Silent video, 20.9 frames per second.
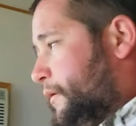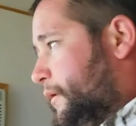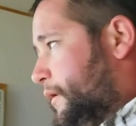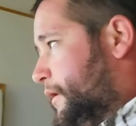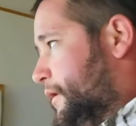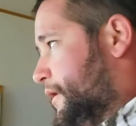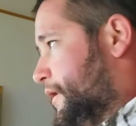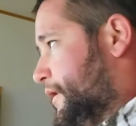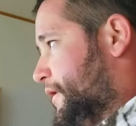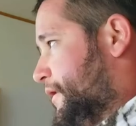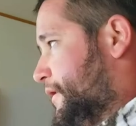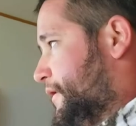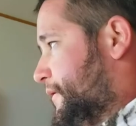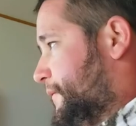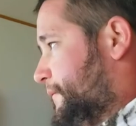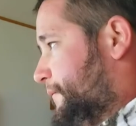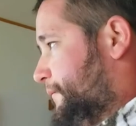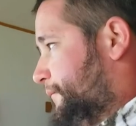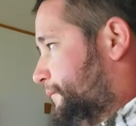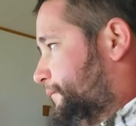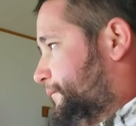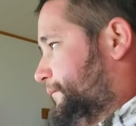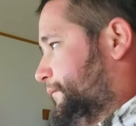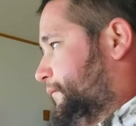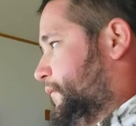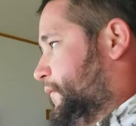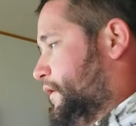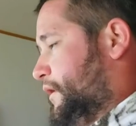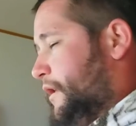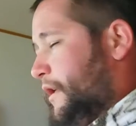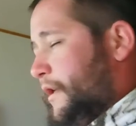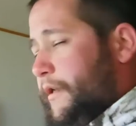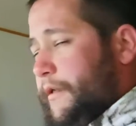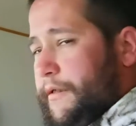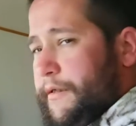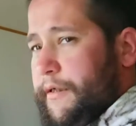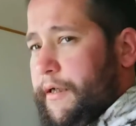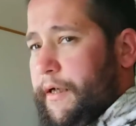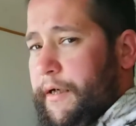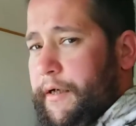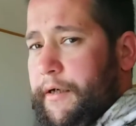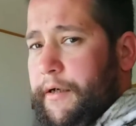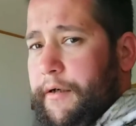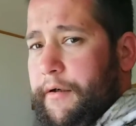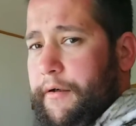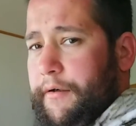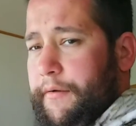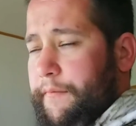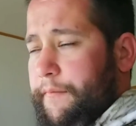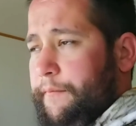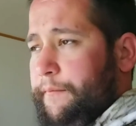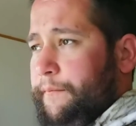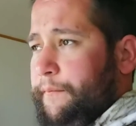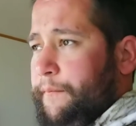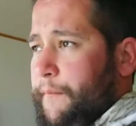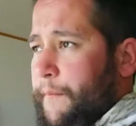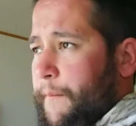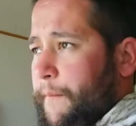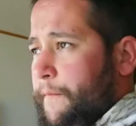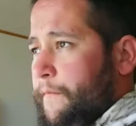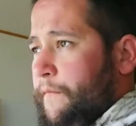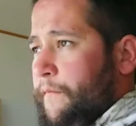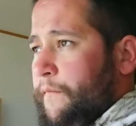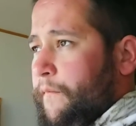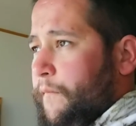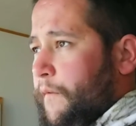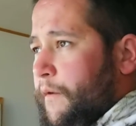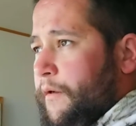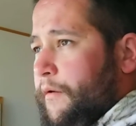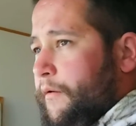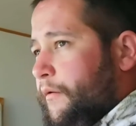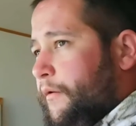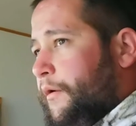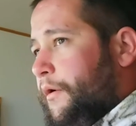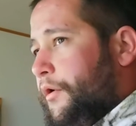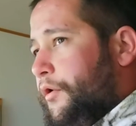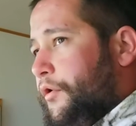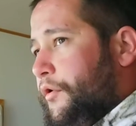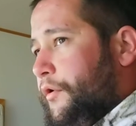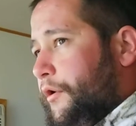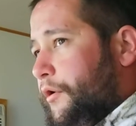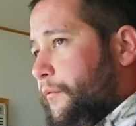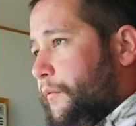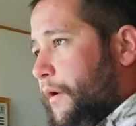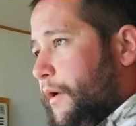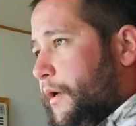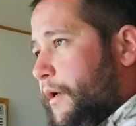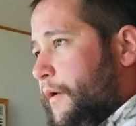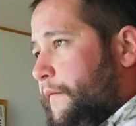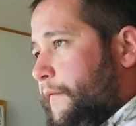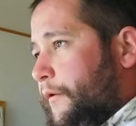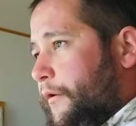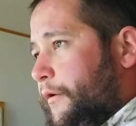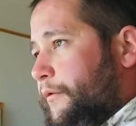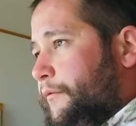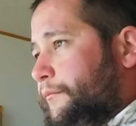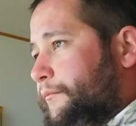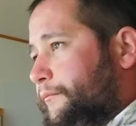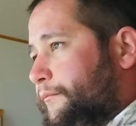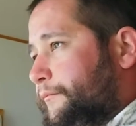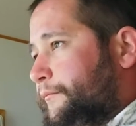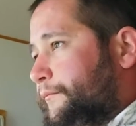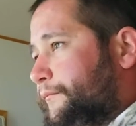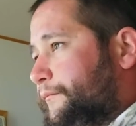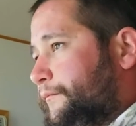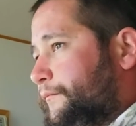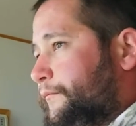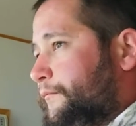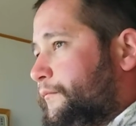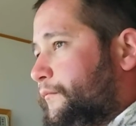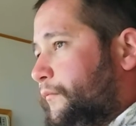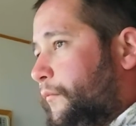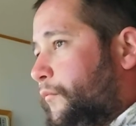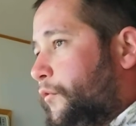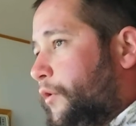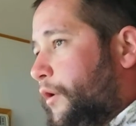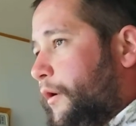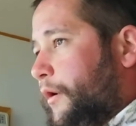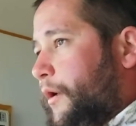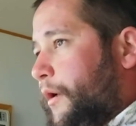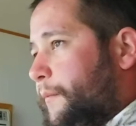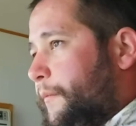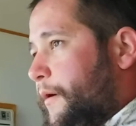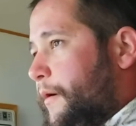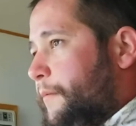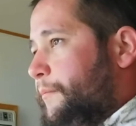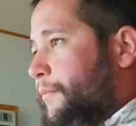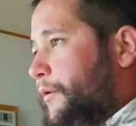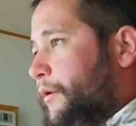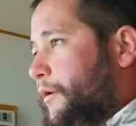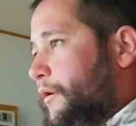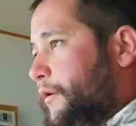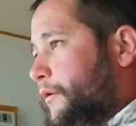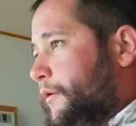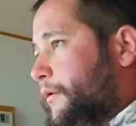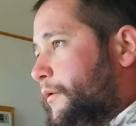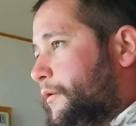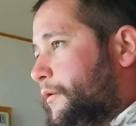I just, just gotta sit here and do whatever, work on my book,